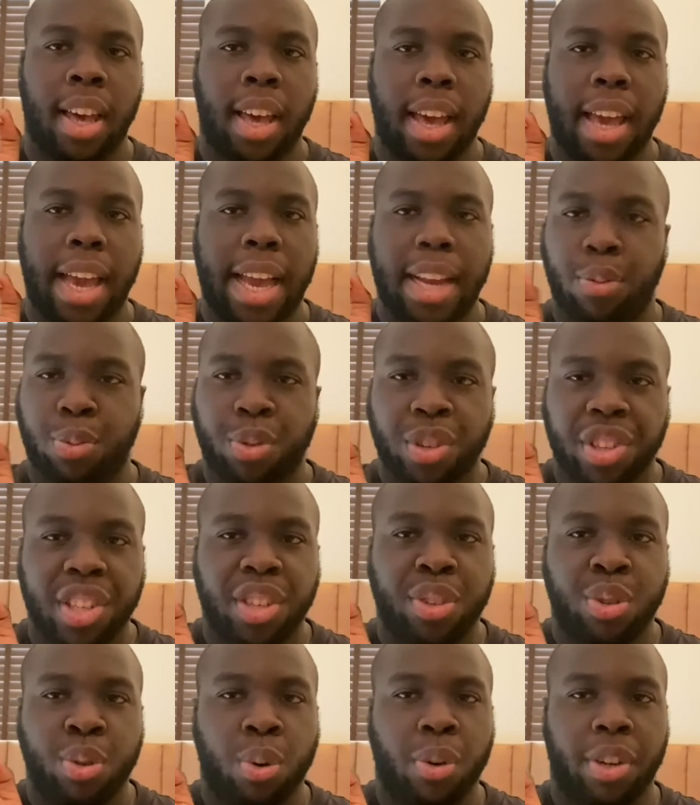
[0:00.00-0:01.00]
It really
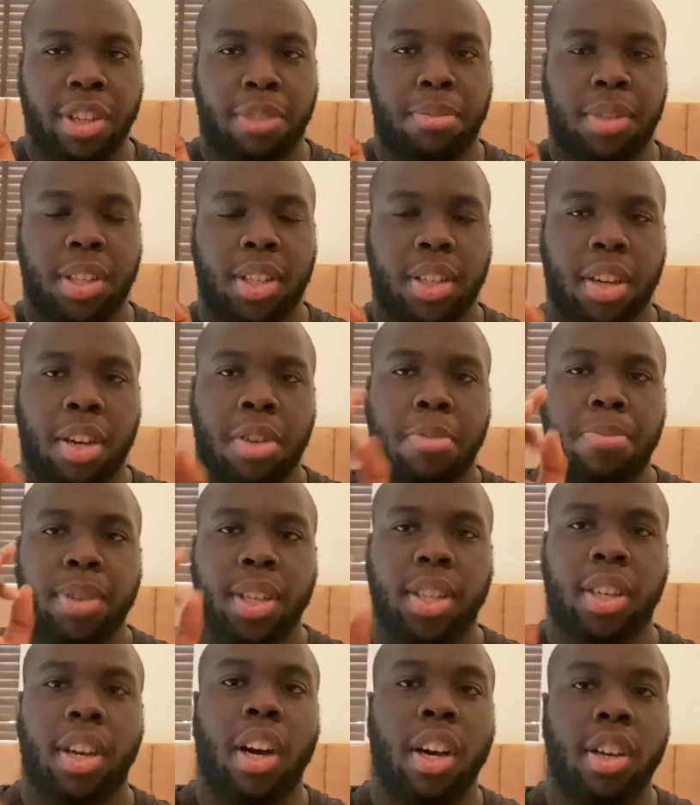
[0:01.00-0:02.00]
annoyed me
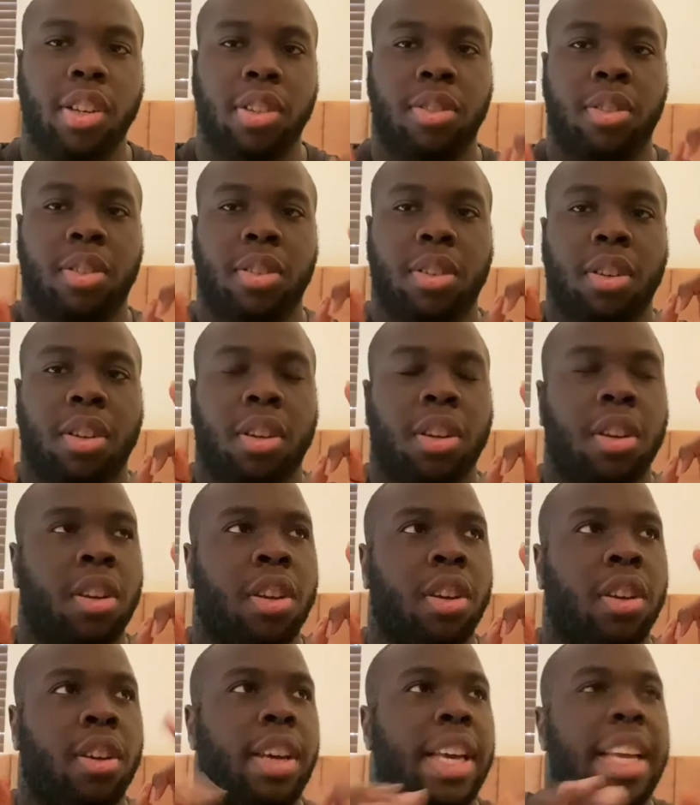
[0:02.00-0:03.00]
because
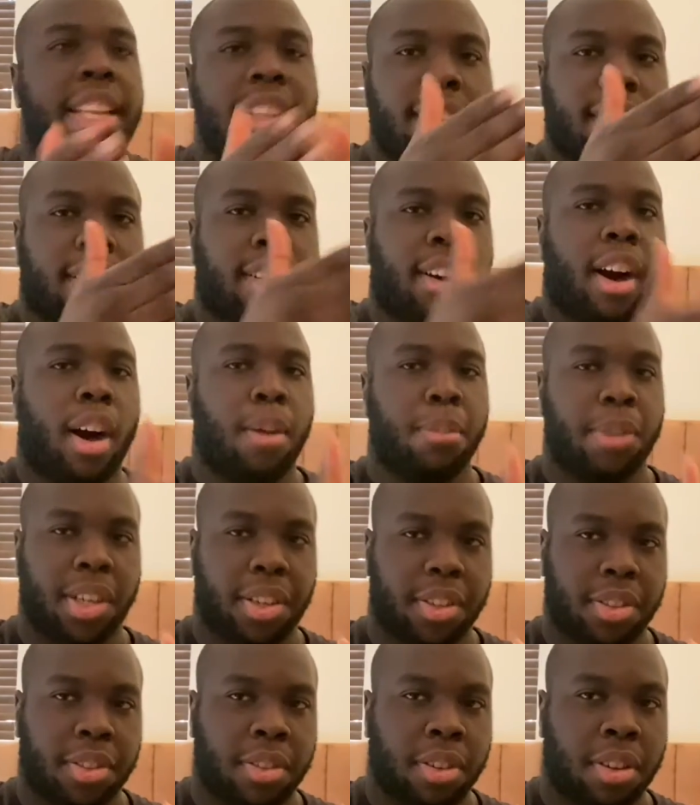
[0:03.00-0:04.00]
in the
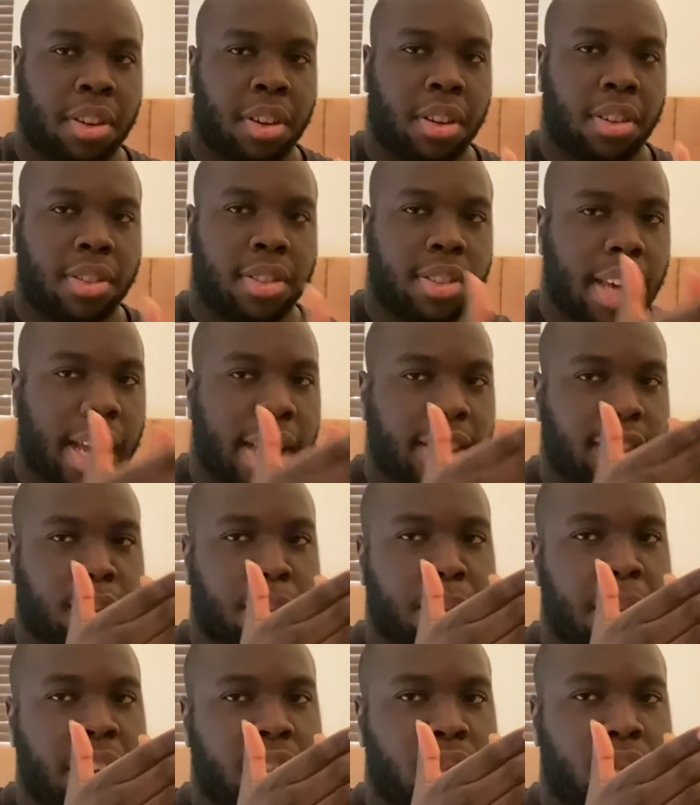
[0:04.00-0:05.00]
comics,
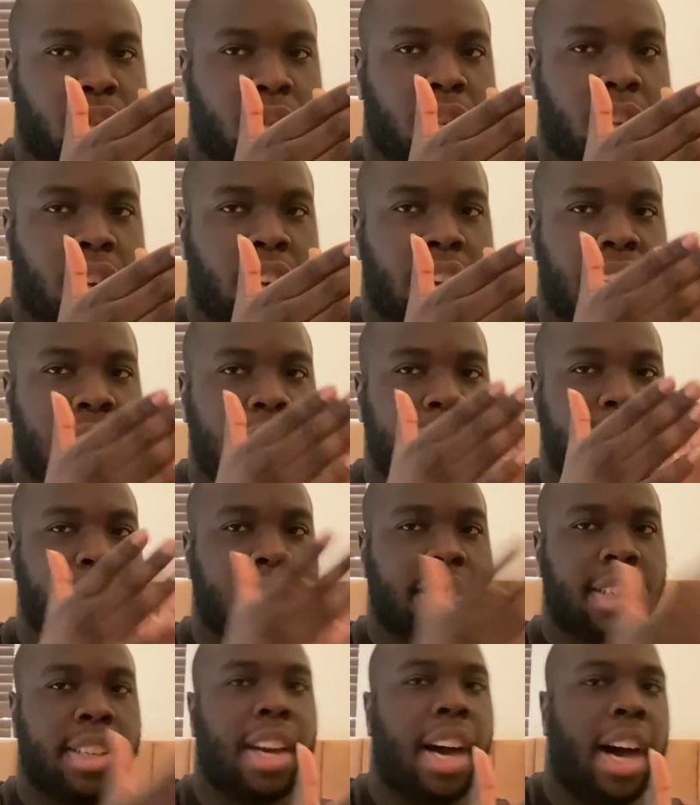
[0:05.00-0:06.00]
Taskmaster is
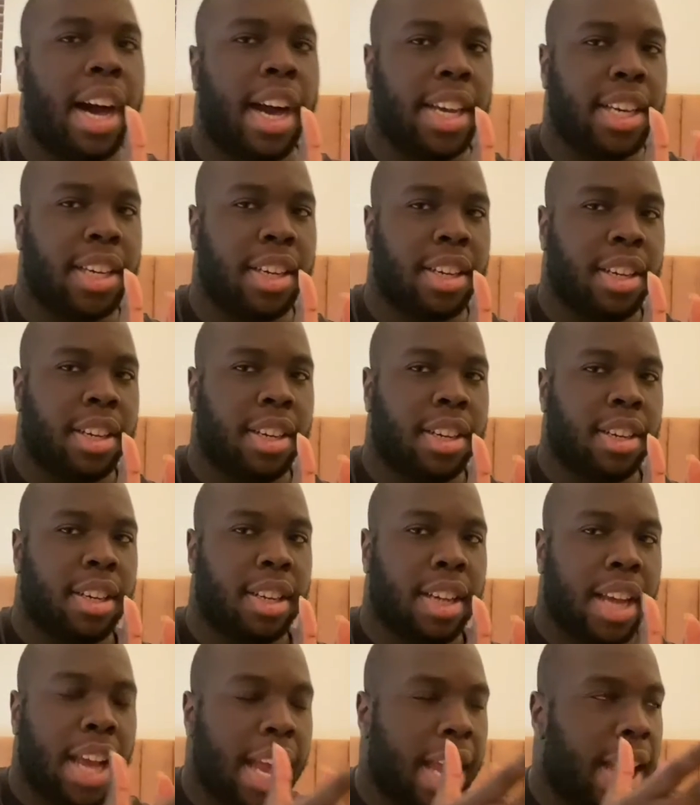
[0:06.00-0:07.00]
a guy,
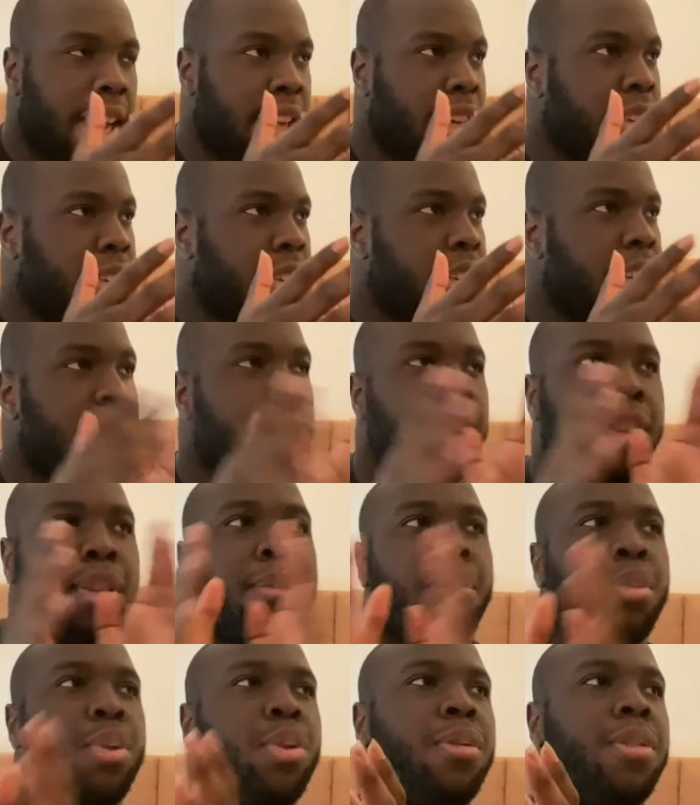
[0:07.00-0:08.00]
and in the
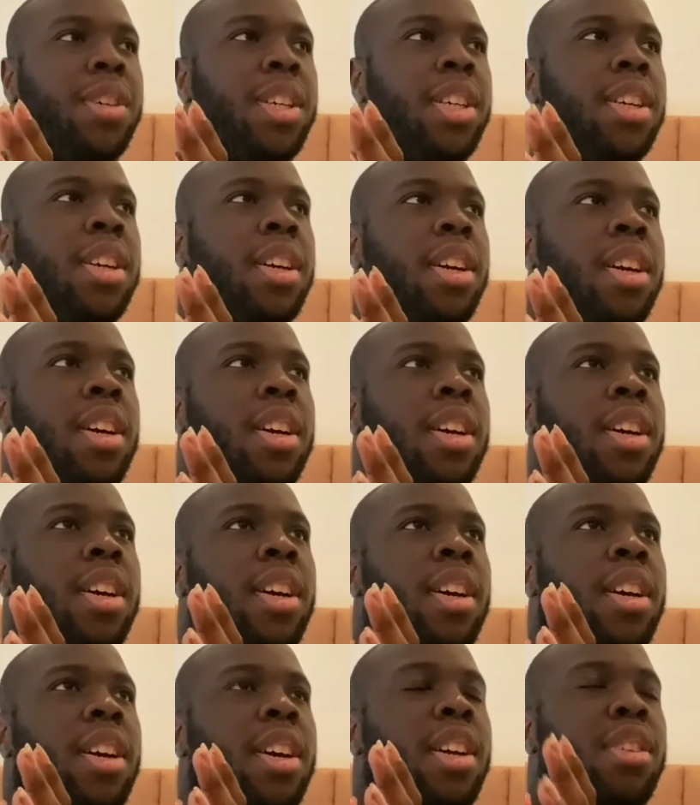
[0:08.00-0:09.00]
movie,
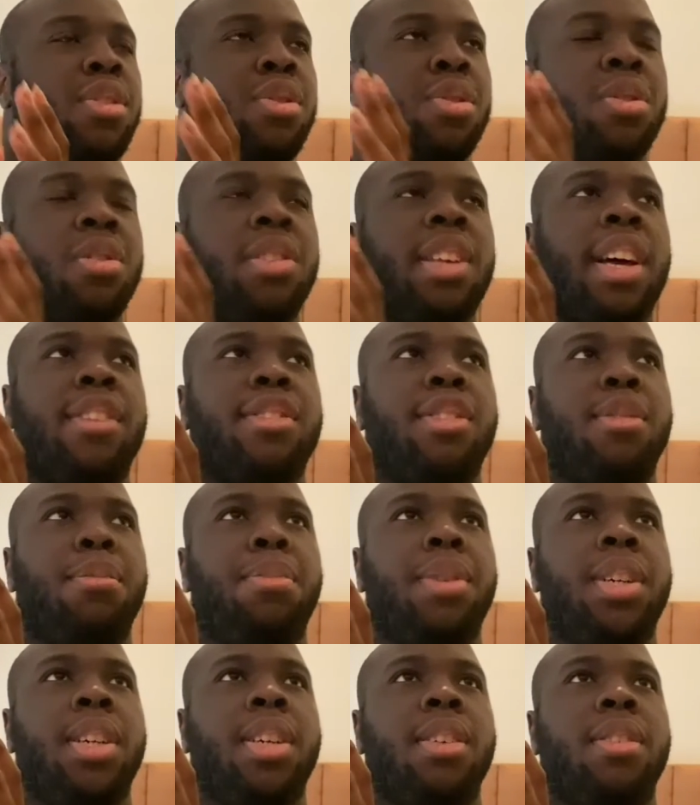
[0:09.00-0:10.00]
it turned out to
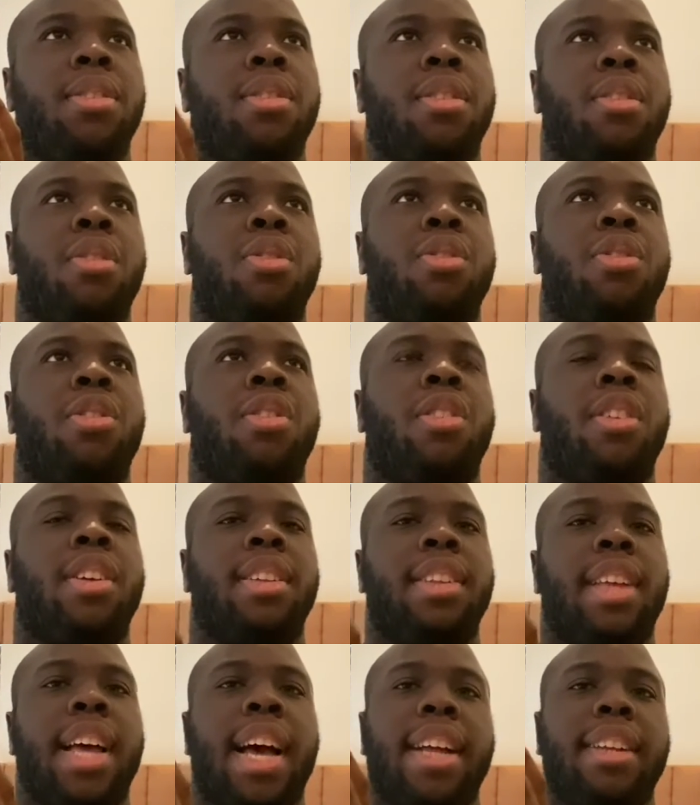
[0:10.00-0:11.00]
be the girl
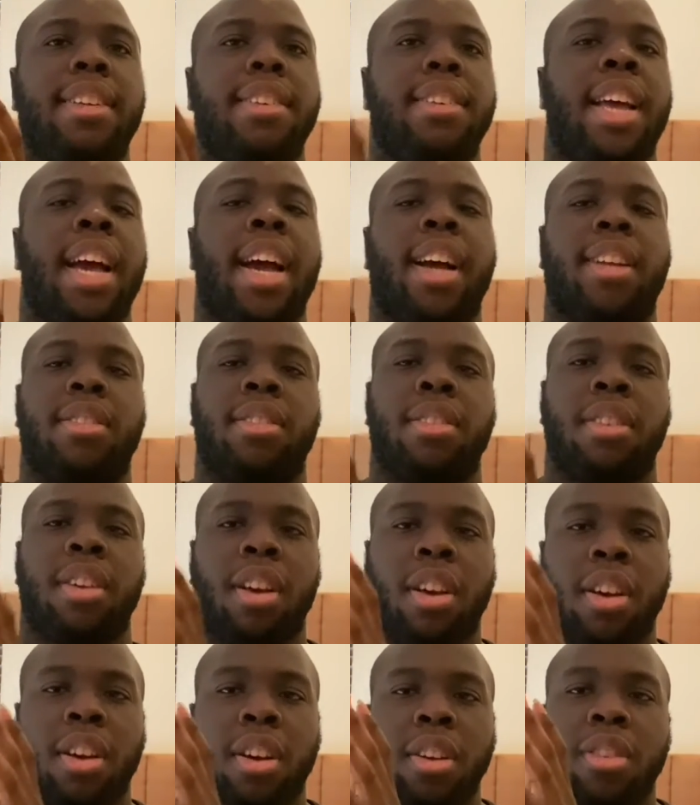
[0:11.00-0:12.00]
that Nat
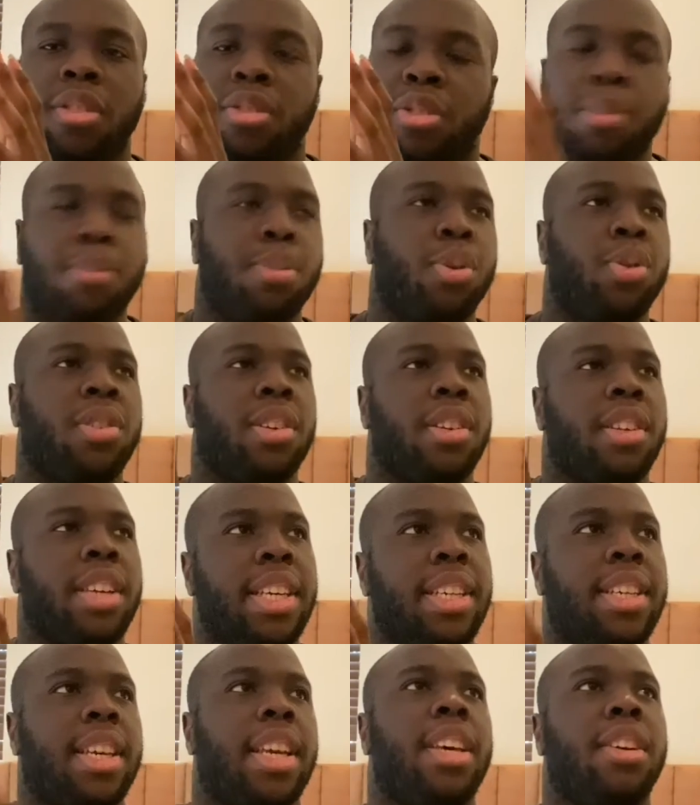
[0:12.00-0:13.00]
supposedly
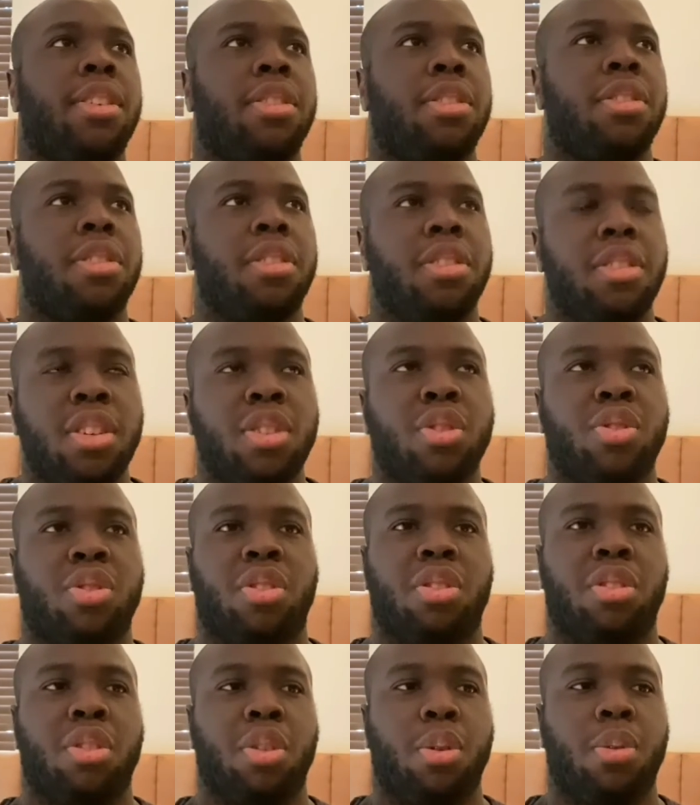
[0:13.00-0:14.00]
killed years
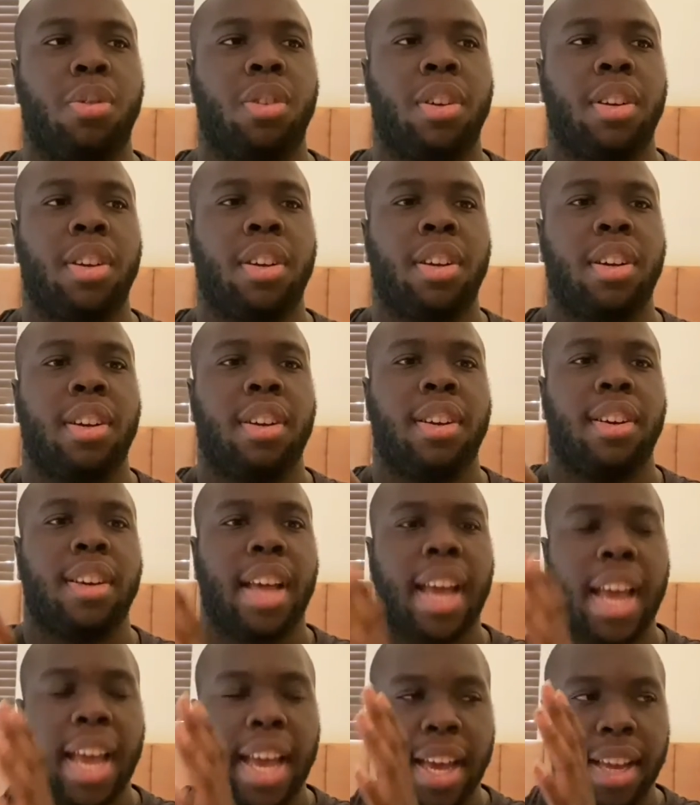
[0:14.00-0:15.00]
ago.
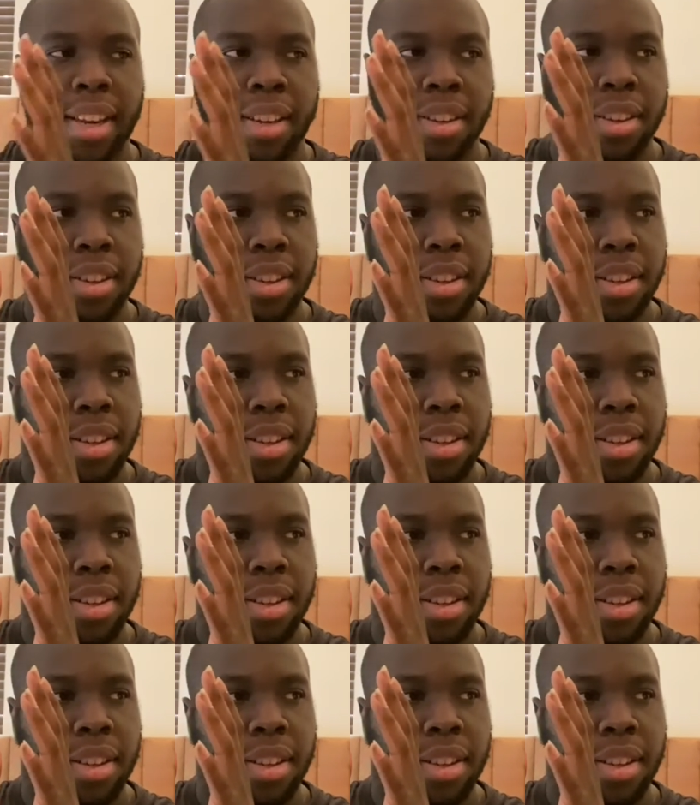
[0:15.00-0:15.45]
And